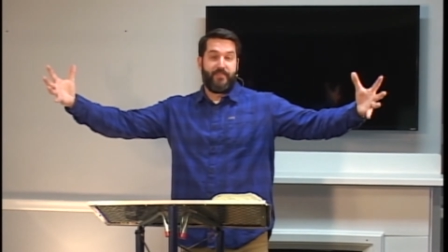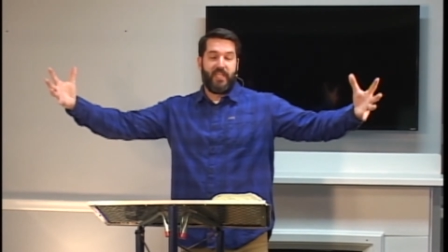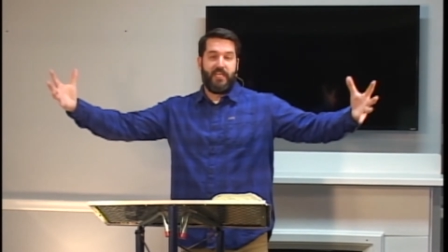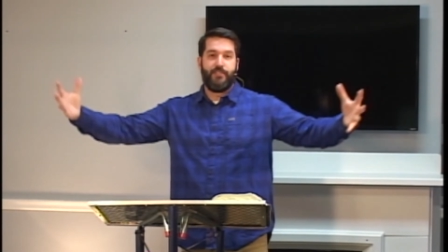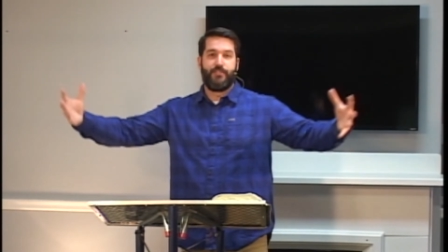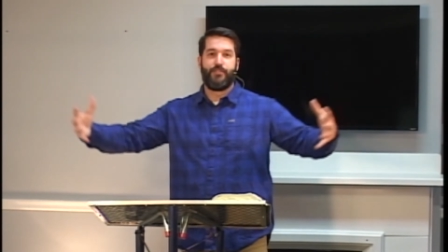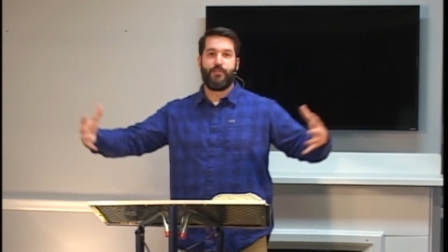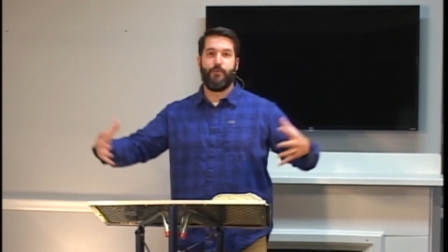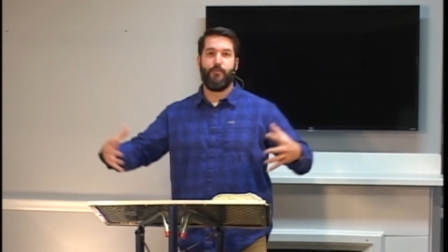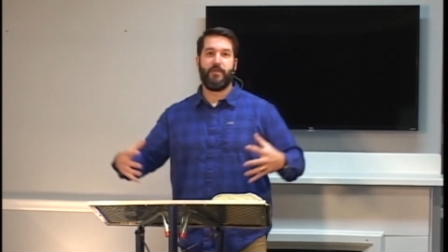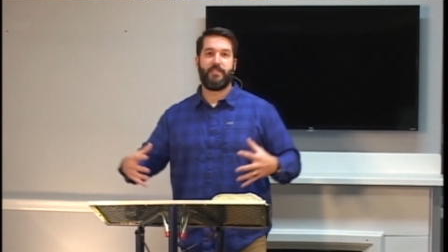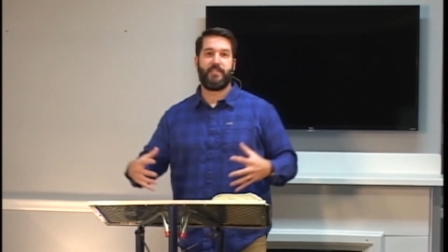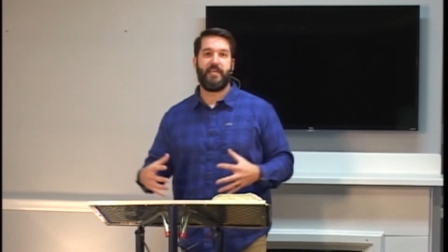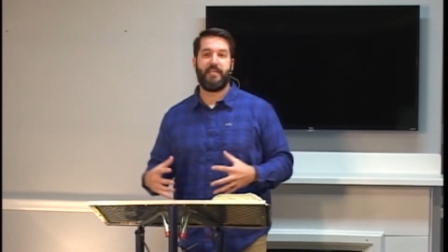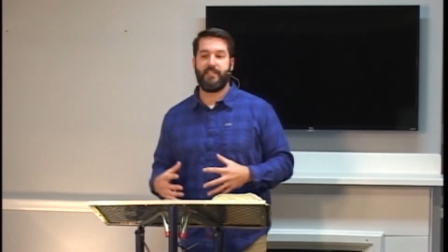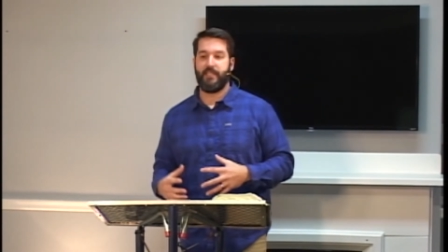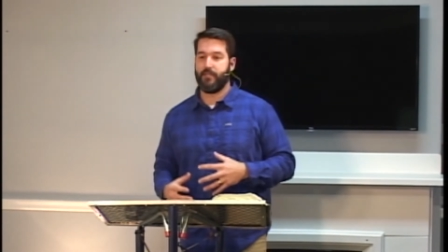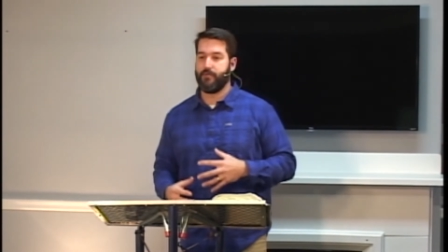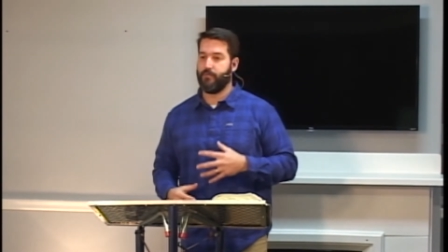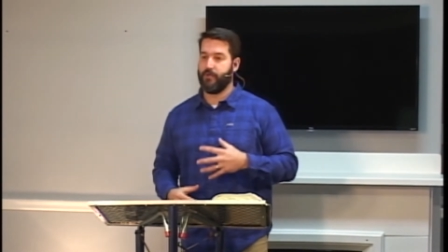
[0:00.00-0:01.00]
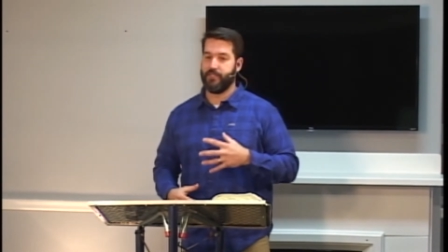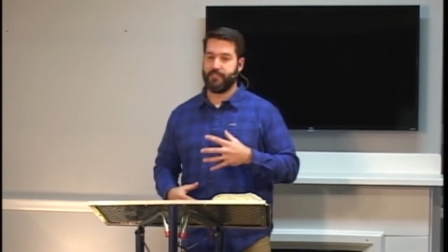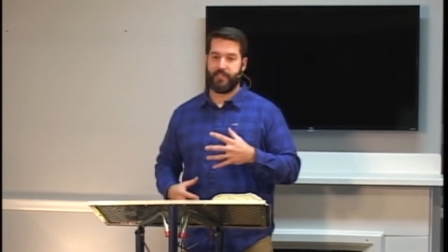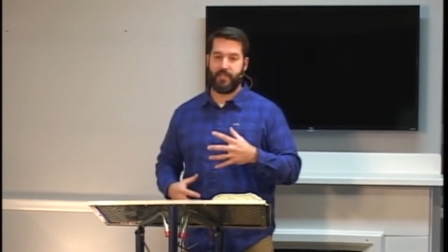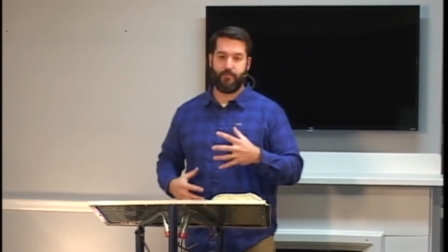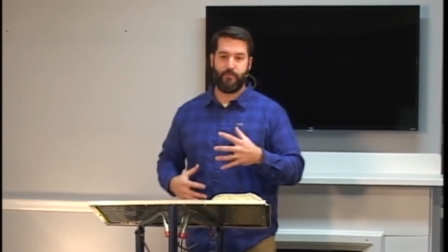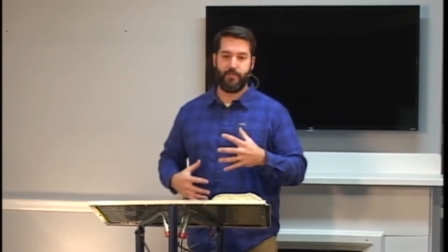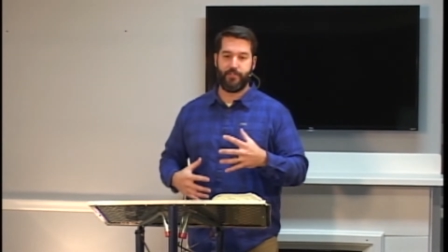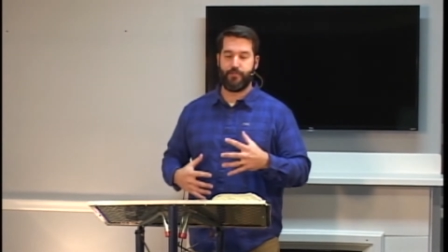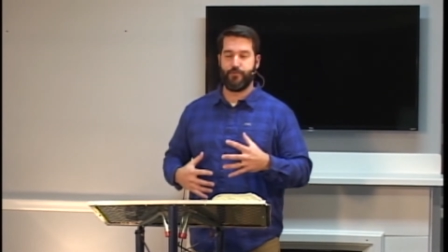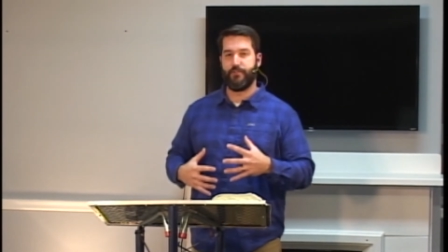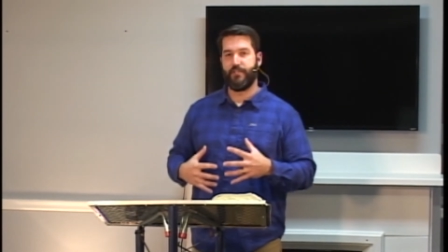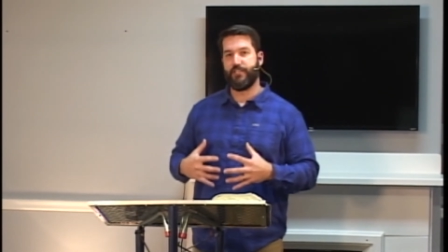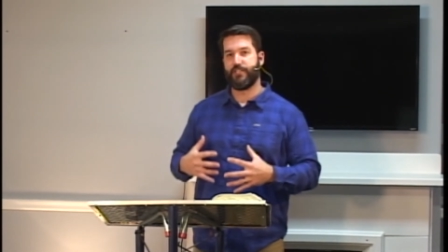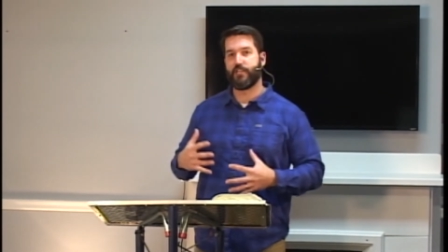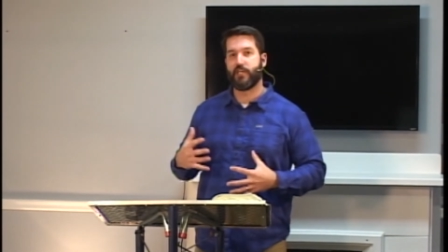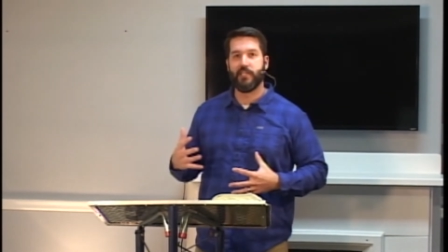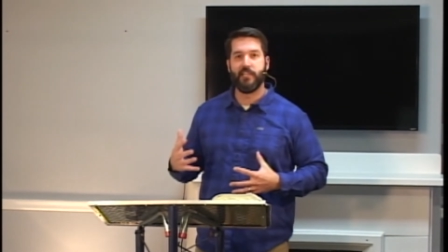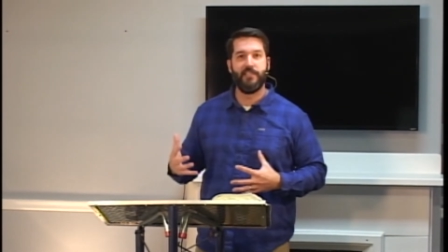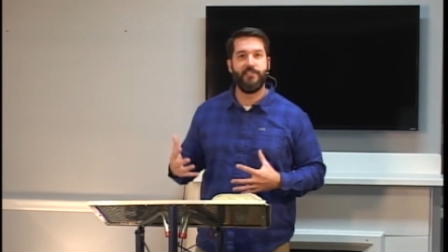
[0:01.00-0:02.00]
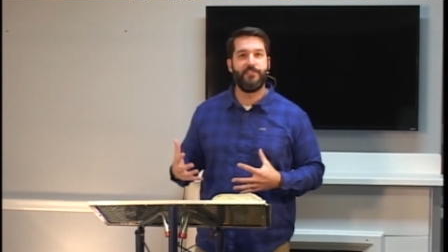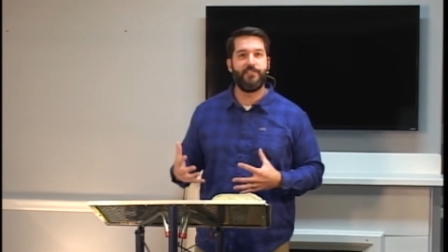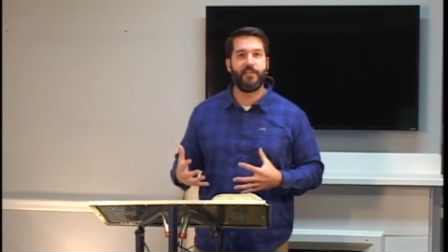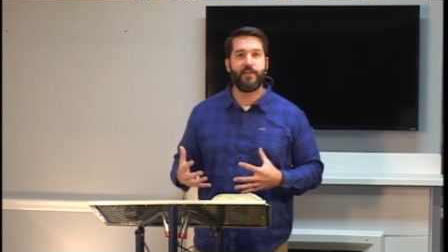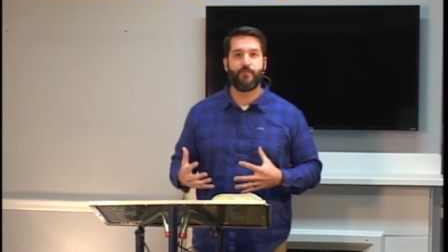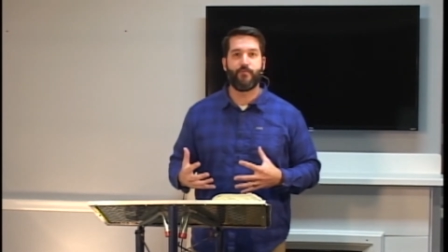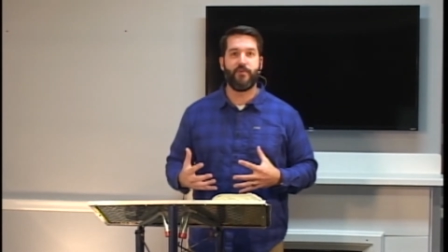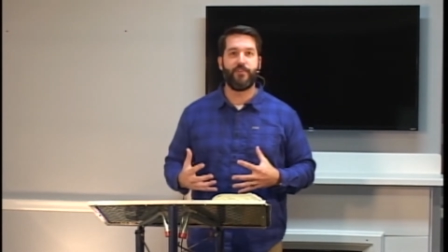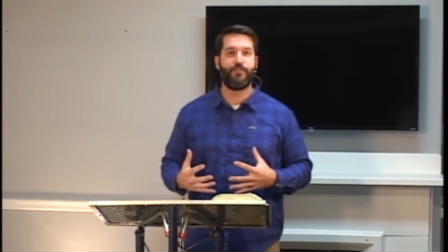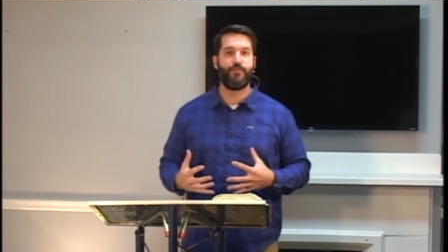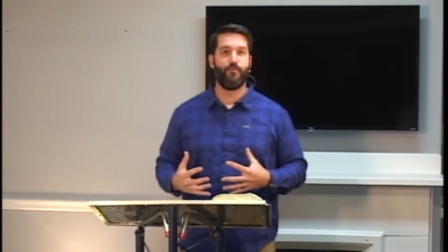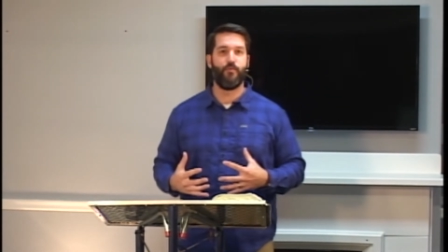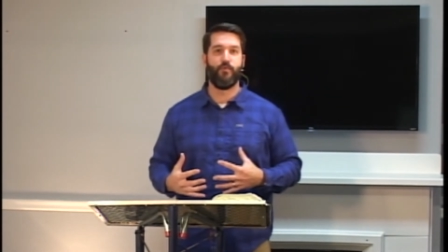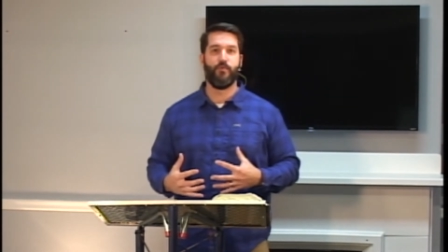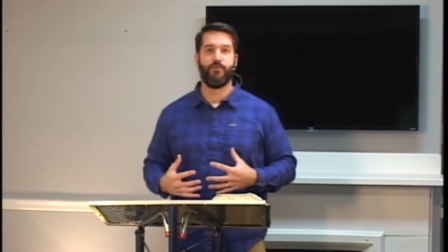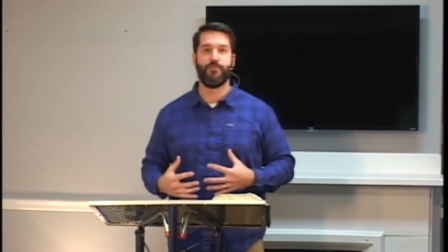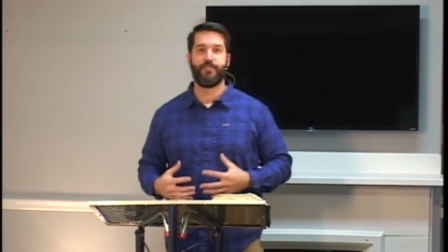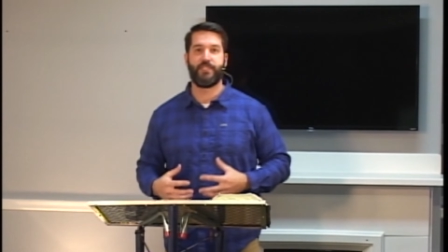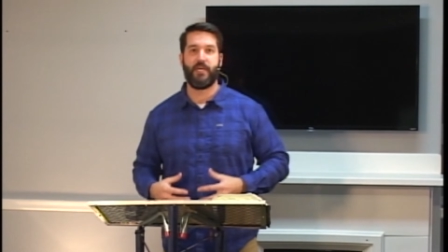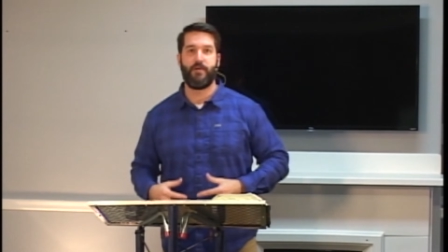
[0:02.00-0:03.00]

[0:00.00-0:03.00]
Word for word: And so, what they did was they went through these cleansing rituals.